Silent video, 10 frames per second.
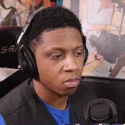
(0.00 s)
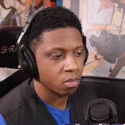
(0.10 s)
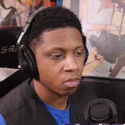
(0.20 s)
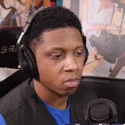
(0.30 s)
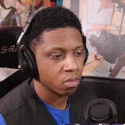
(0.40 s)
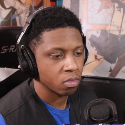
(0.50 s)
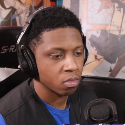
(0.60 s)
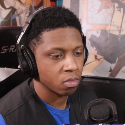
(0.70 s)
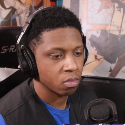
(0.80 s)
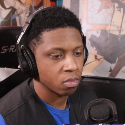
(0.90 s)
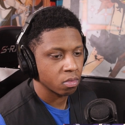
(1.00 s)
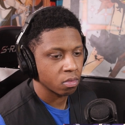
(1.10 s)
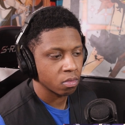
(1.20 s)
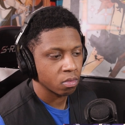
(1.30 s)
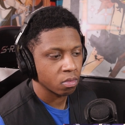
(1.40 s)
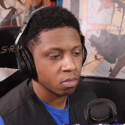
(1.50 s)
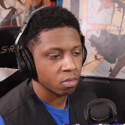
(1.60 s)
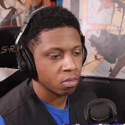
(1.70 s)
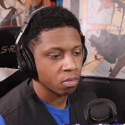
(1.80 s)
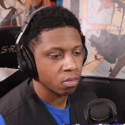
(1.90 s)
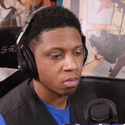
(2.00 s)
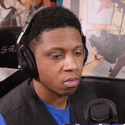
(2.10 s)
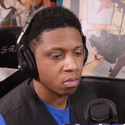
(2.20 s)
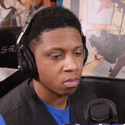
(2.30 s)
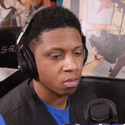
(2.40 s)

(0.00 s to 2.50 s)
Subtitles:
[no speech]